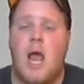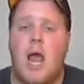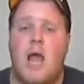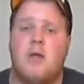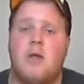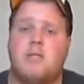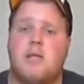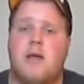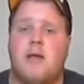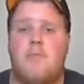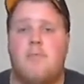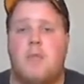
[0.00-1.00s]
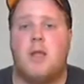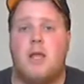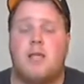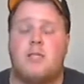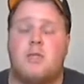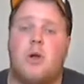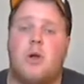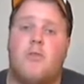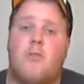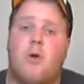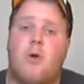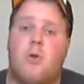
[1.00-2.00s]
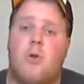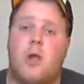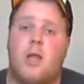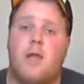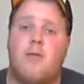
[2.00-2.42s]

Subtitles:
And there's a historic photo, really,